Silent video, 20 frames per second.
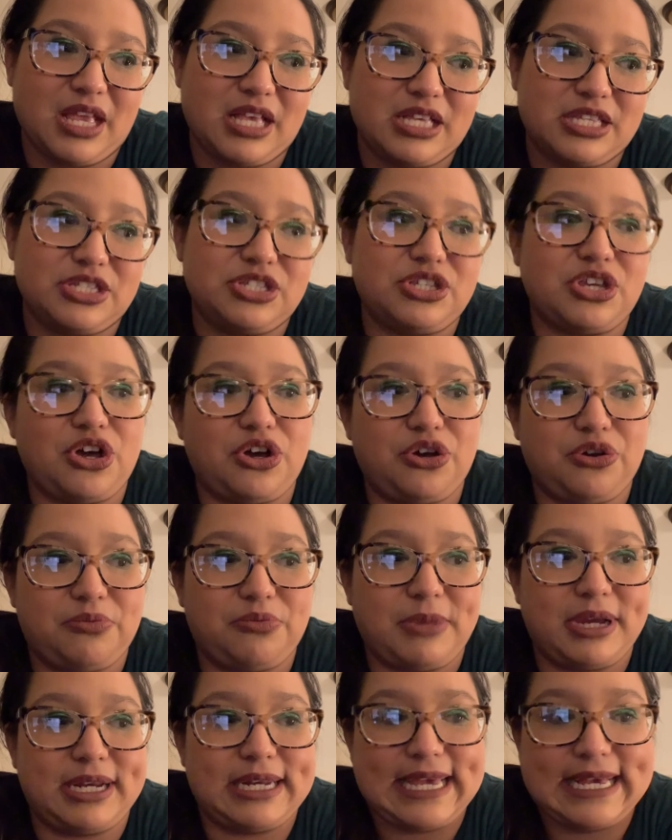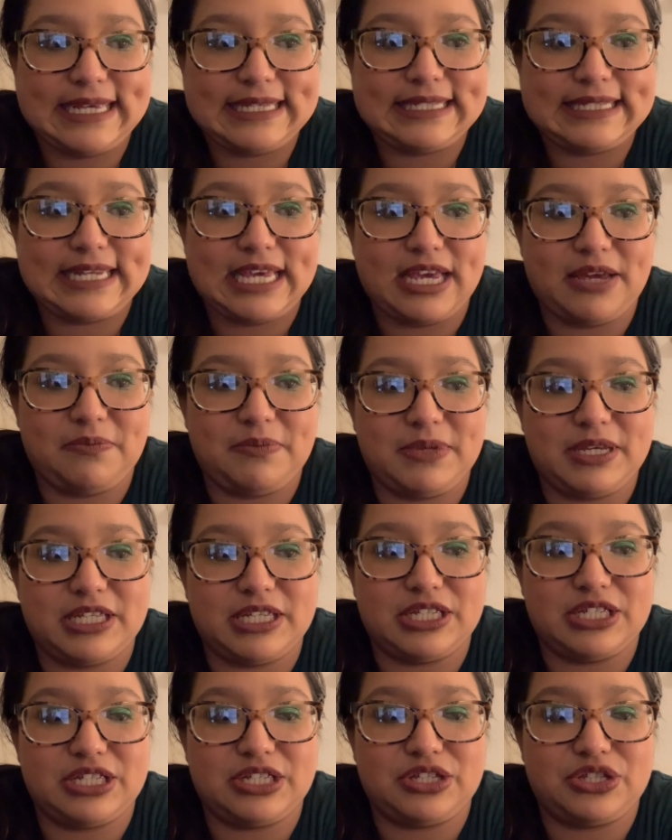So my next step
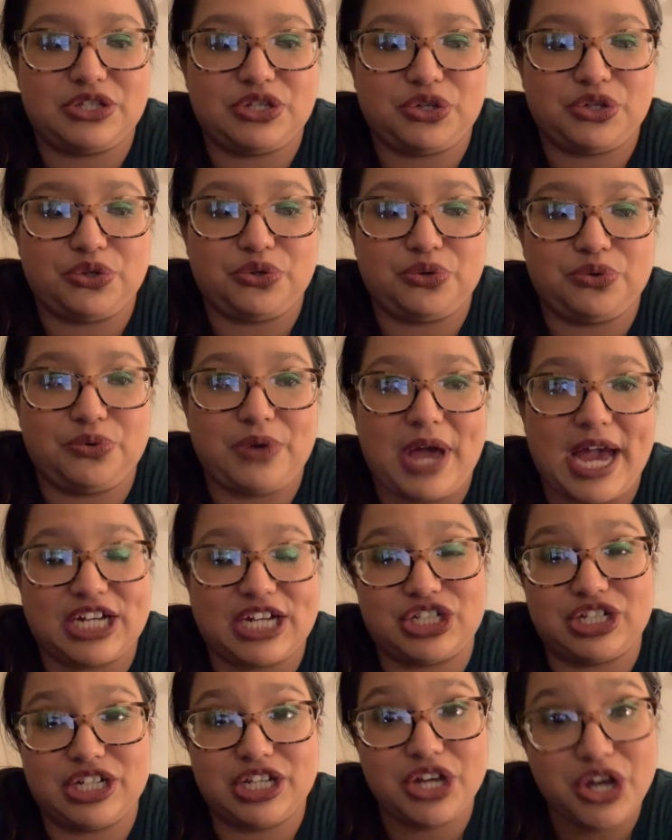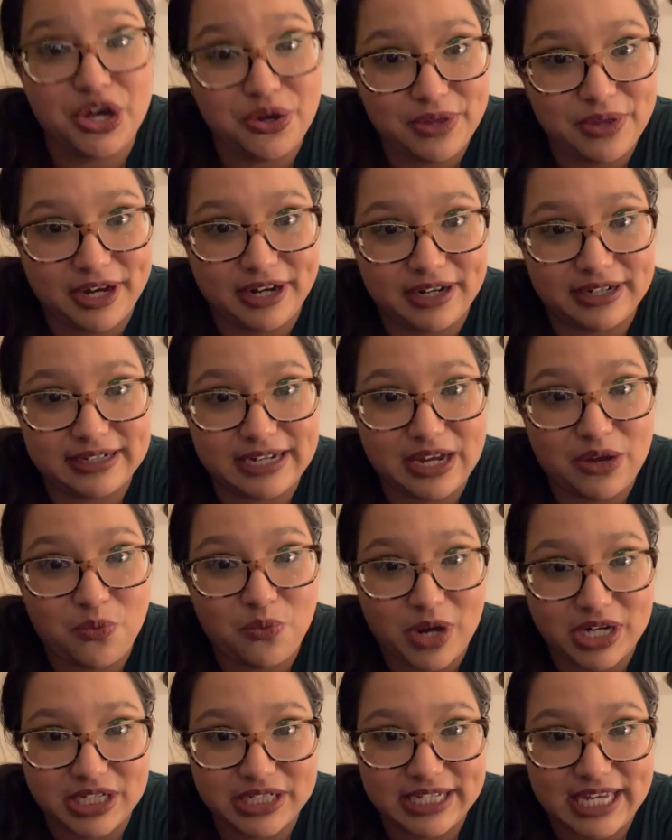is to actually go there and
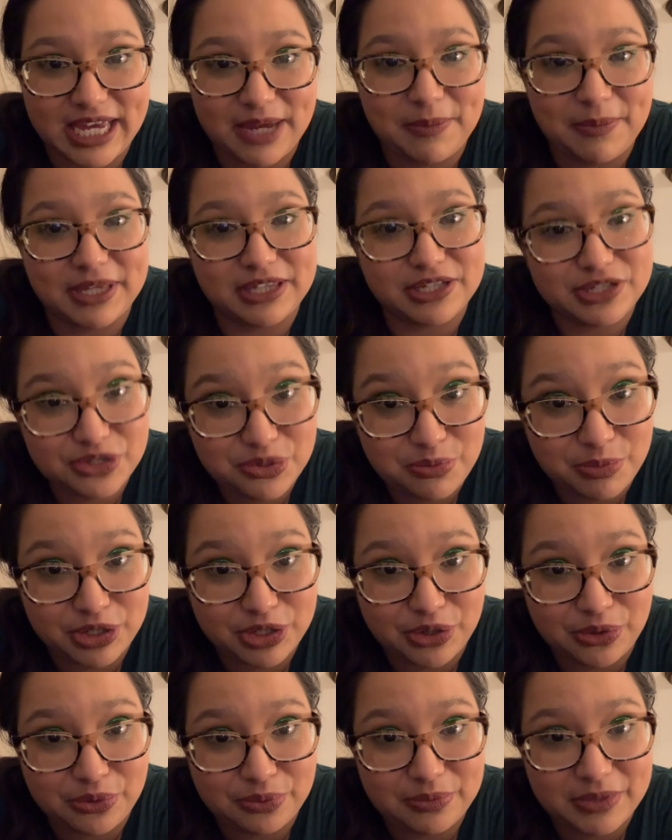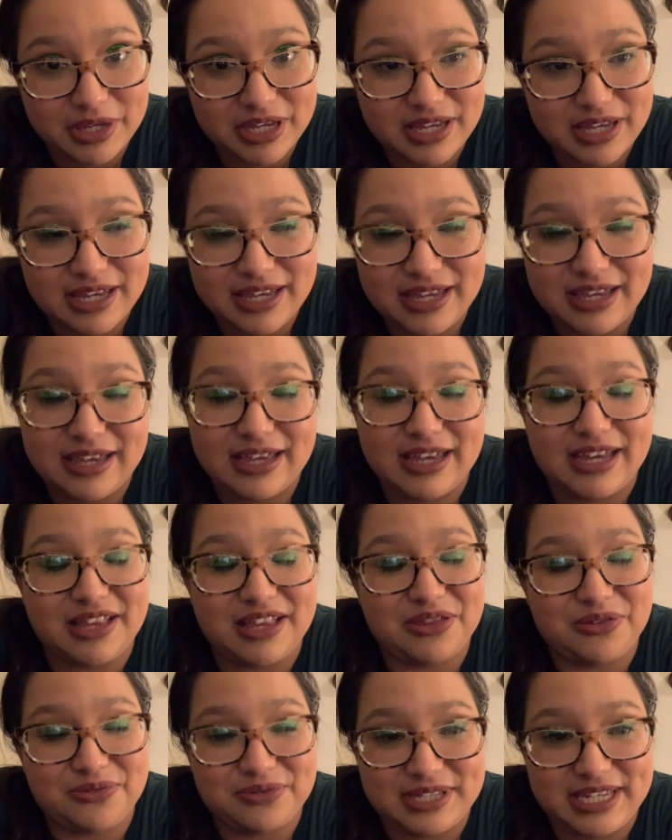watch a game at the Superdome
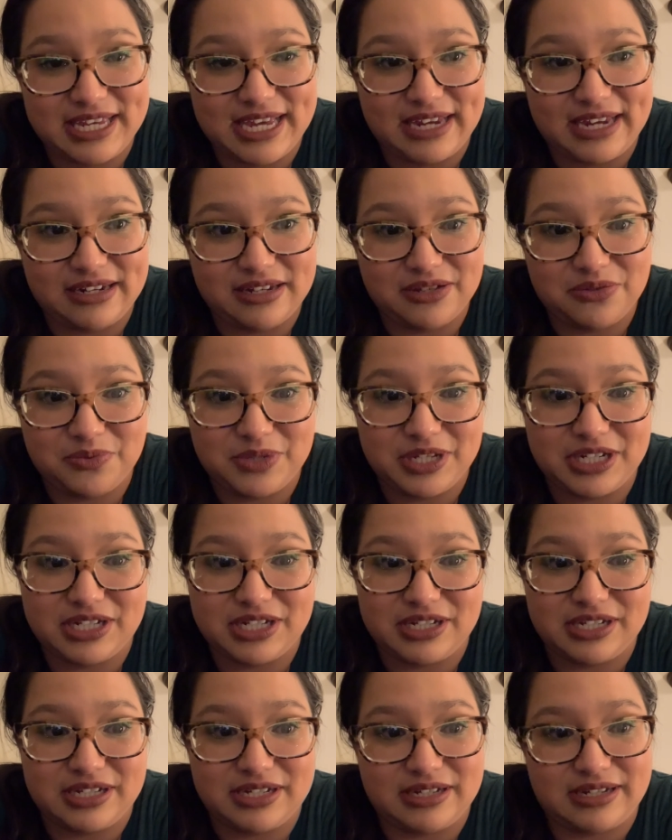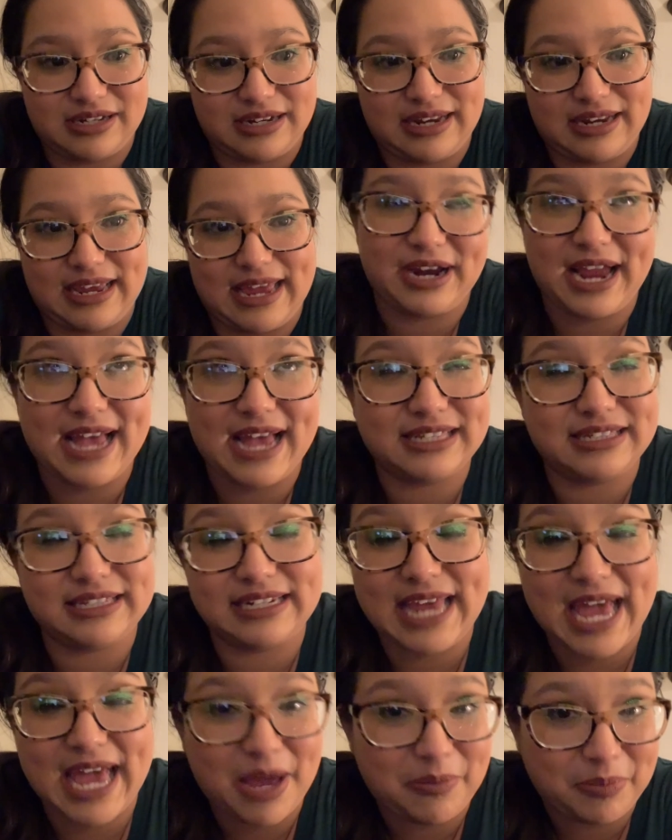in Louisiana, which
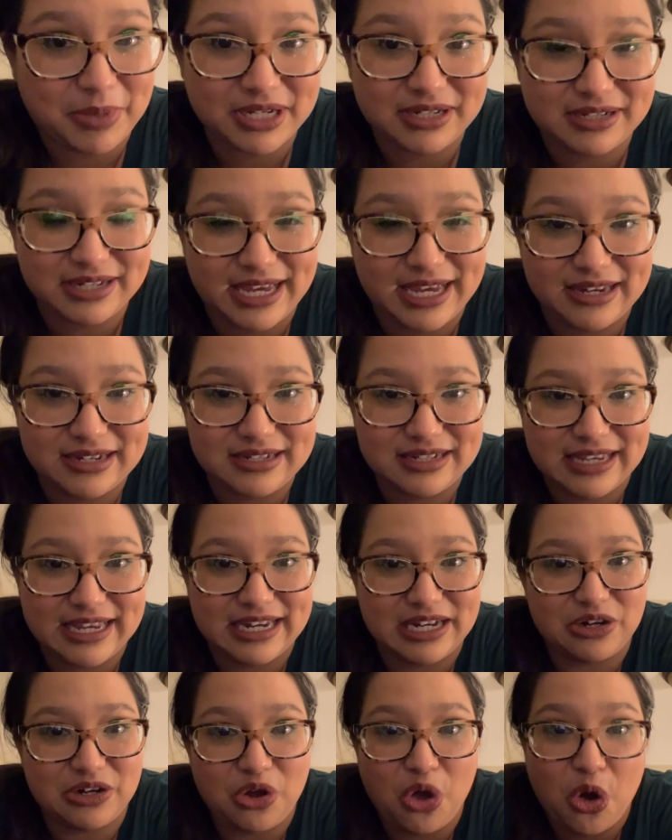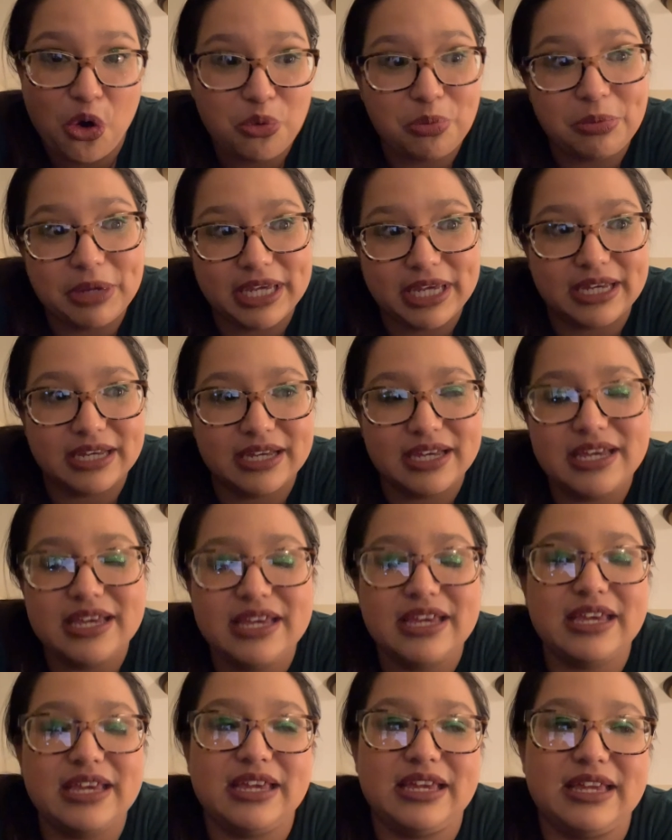hasn't happened yet, and hoping,
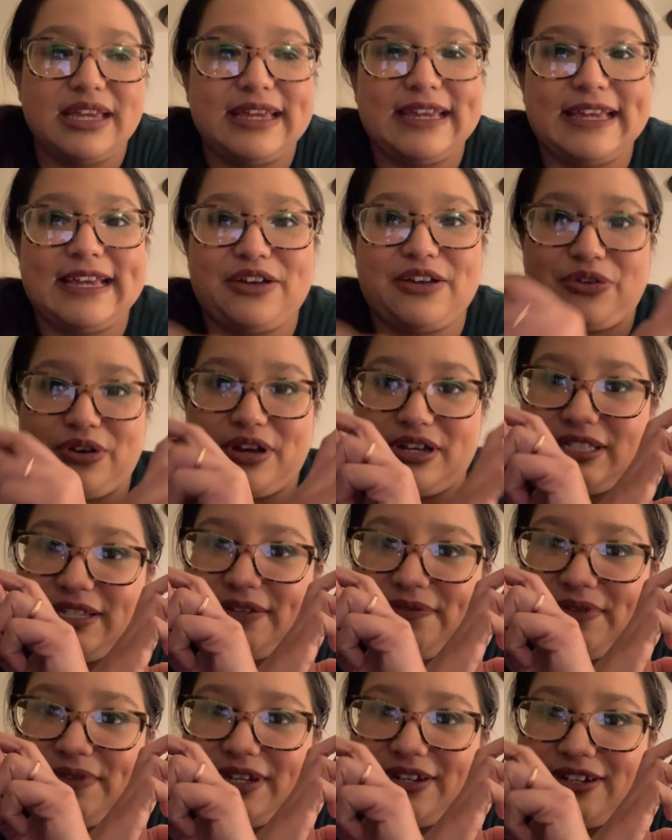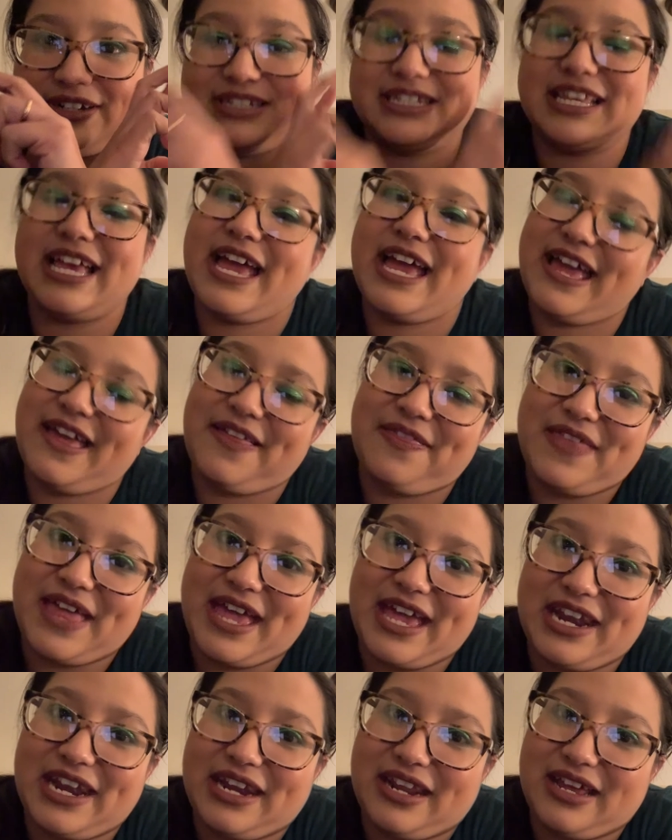crossing fingers, that